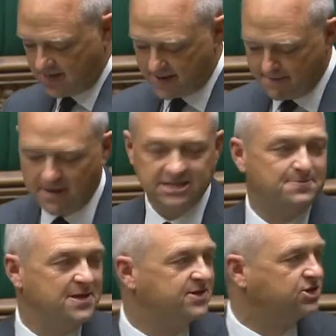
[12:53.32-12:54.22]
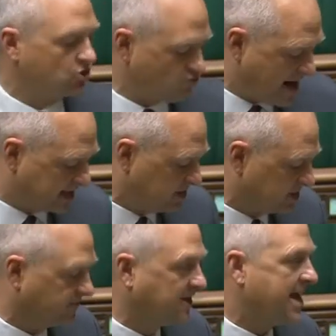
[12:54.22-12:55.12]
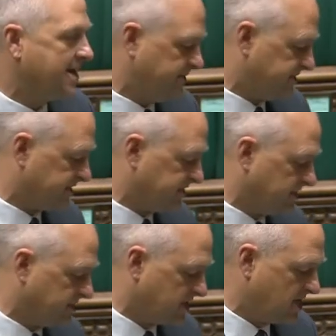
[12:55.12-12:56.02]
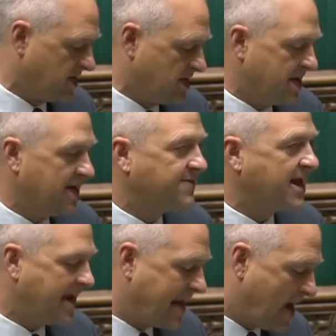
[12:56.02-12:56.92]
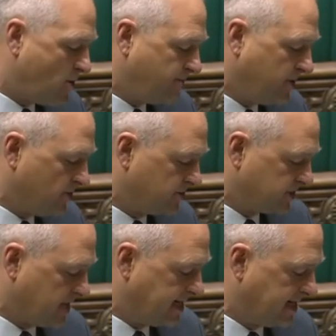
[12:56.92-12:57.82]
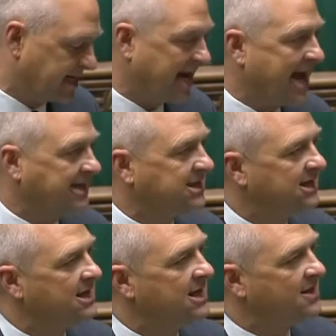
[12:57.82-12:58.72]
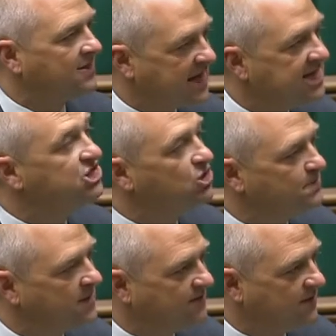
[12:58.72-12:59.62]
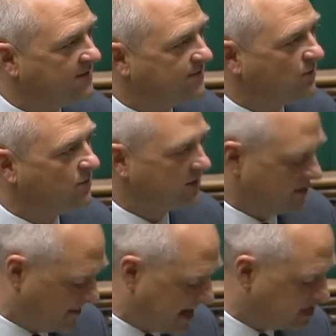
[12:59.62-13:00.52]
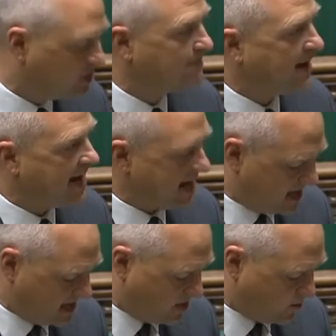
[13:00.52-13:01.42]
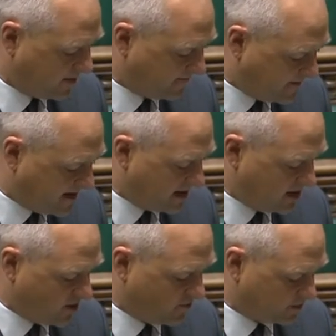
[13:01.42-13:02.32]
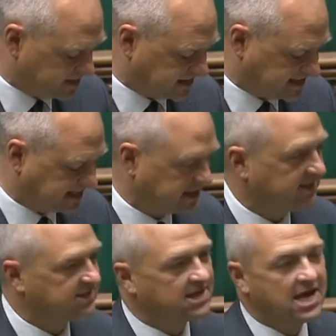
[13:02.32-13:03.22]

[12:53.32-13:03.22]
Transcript: It must be the directors of care businesses. If they allow abuse and neglect, they should be fearful. They should pay with a fear of prison sentence.